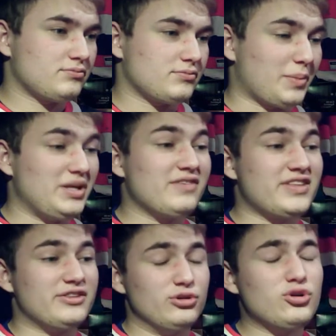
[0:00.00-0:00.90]
I mean, if
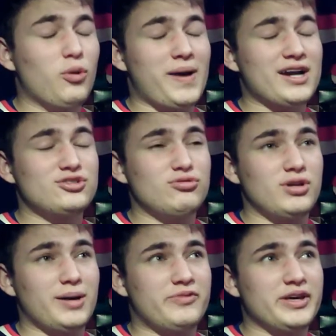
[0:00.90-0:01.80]
they do go back to it,
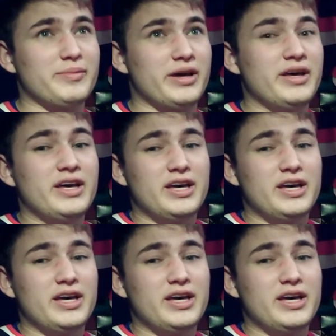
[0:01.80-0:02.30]
I'm thinking that